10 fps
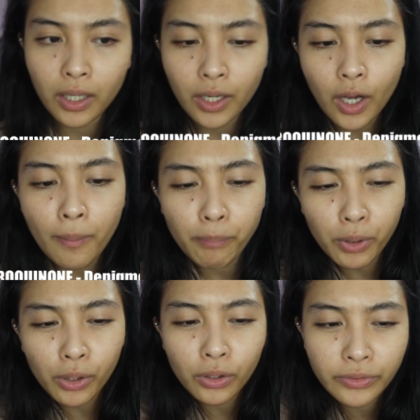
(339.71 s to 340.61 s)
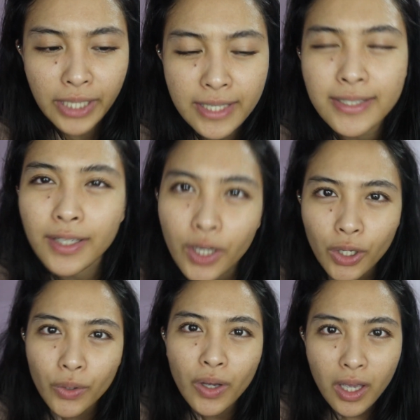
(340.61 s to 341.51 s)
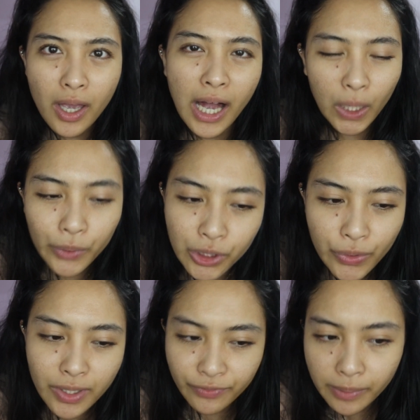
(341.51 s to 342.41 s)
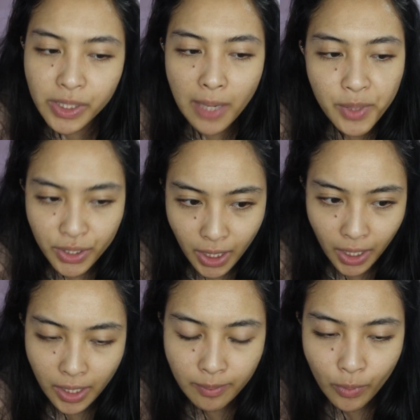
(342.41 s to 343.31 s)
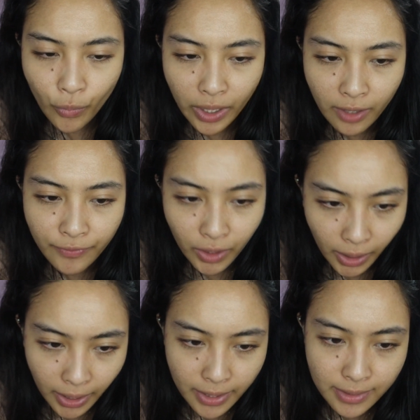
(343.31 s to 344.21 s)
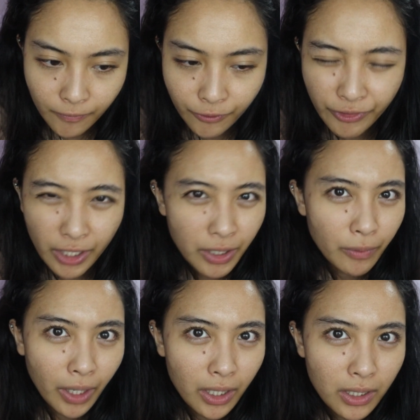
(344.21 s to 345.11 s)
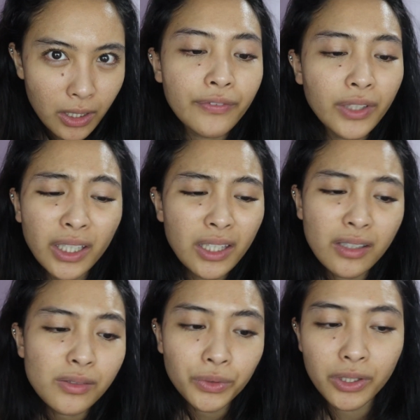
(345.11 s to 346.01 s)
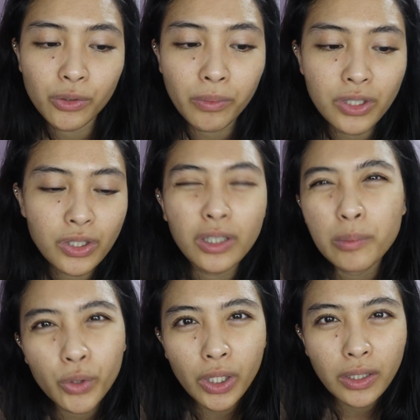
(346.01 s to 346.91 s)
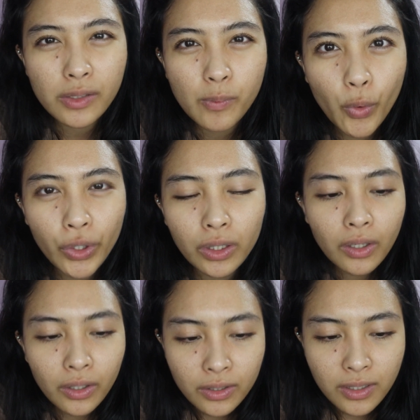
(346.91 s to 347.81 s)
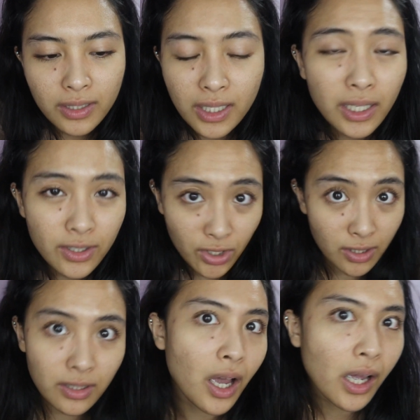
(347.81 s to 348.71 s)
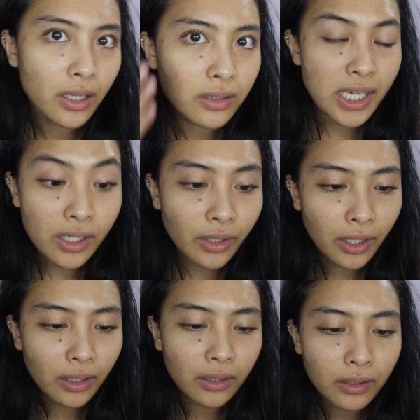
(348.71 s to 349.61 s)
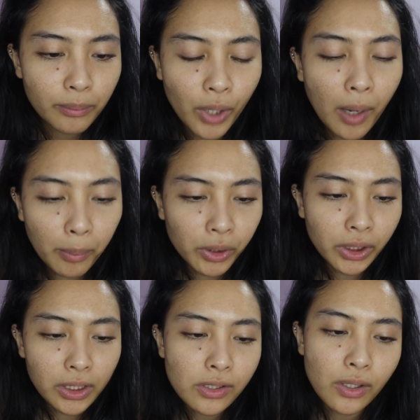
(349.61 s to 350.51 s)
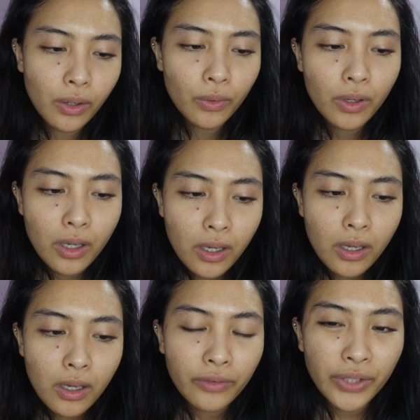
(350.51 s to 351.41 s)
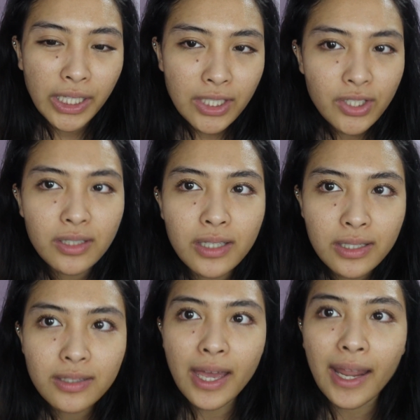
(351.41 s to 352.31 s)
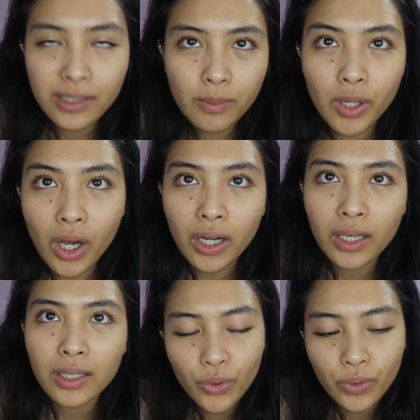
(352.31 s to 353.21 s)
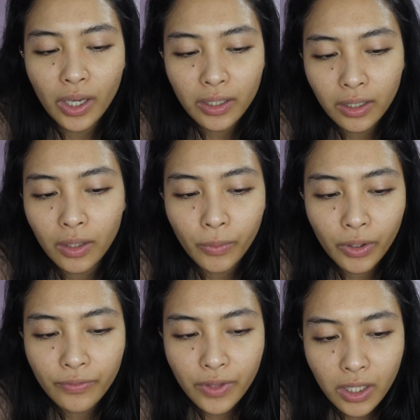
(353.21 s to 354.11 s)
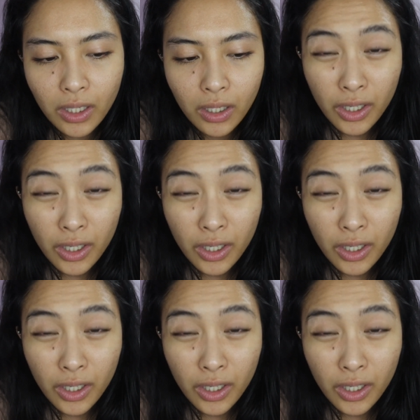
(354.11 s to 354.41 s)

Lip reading: a couple days ago. I would use it from time to time when I feel like it's very red. I feel like it doesn't really do much anymore at this point because the skin is just not healing properly. So I feel like it just needs that antibiotic to kind of get rid of the